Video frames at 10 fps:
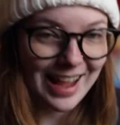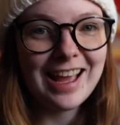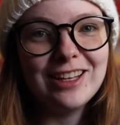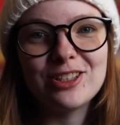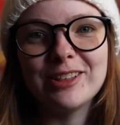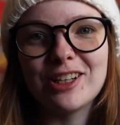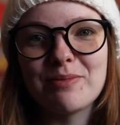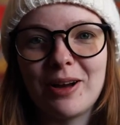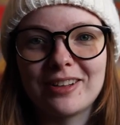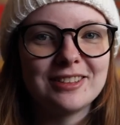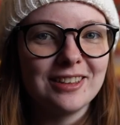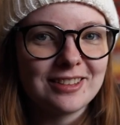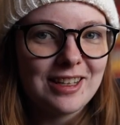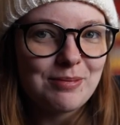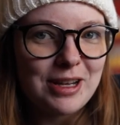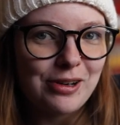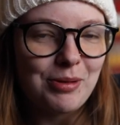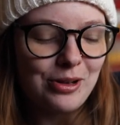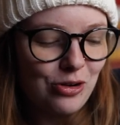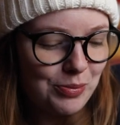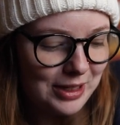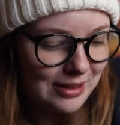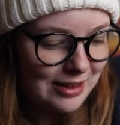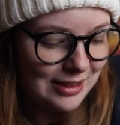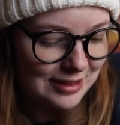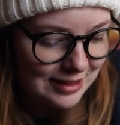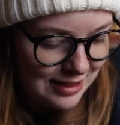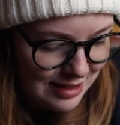I hate doing unboxings, so I'm terrible at opening things.